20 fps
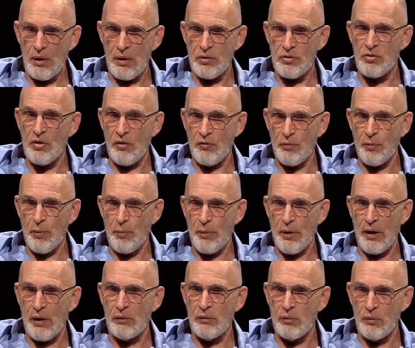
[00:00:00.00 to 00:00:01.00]

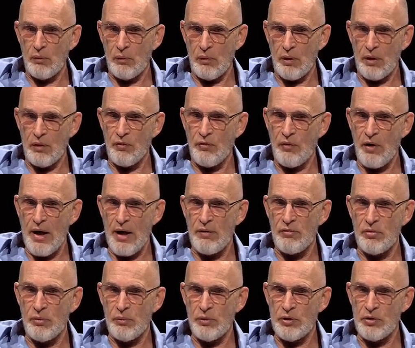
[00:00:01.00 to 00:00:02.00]
self-propelled
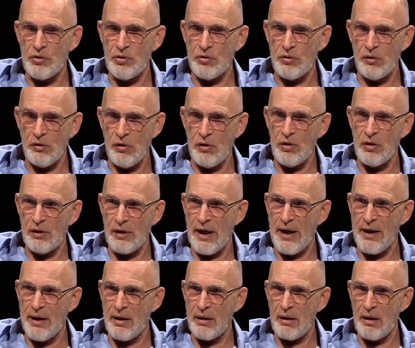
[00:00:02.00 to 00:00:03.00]
105s, which looked
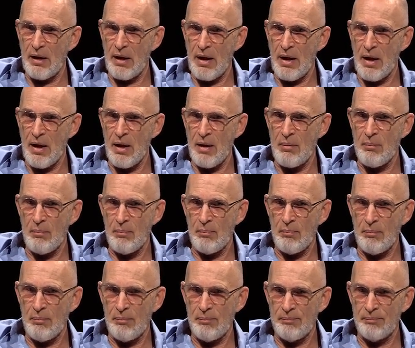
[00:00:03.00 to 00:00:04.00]
like a
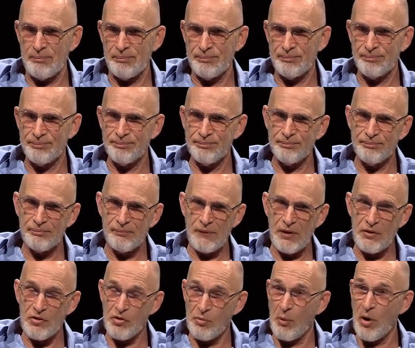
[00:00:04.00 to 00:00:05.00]

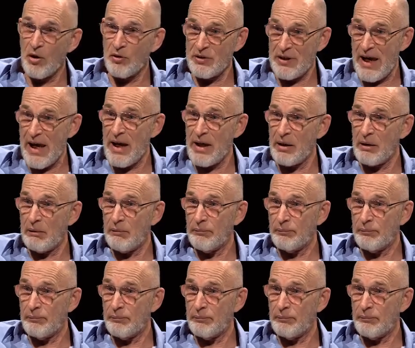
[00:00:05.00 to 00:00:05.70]
small tank.